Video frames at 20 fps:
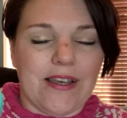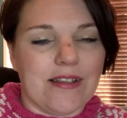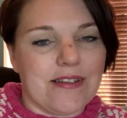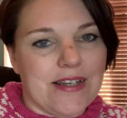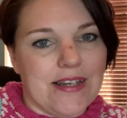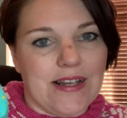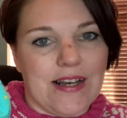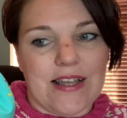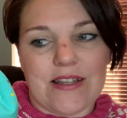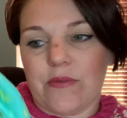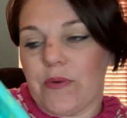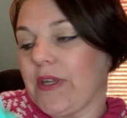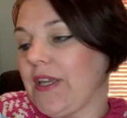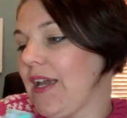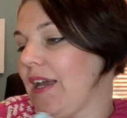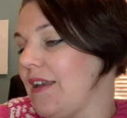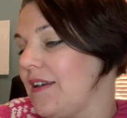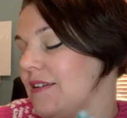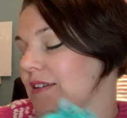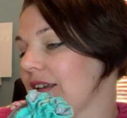I did it last
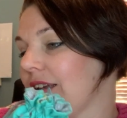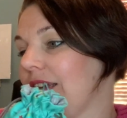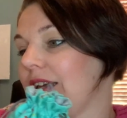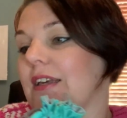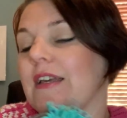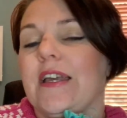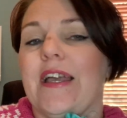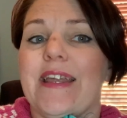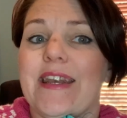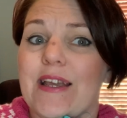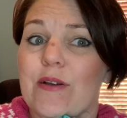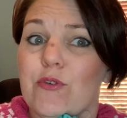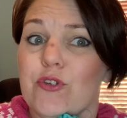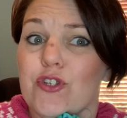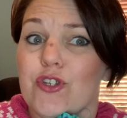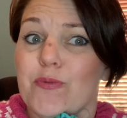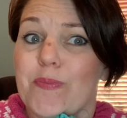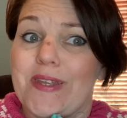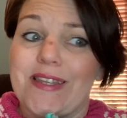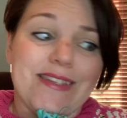weekend, and now it's
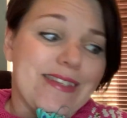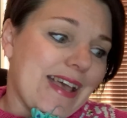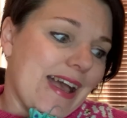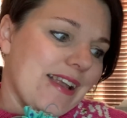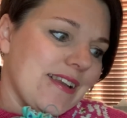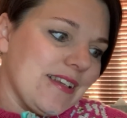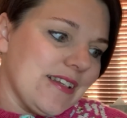just been sat.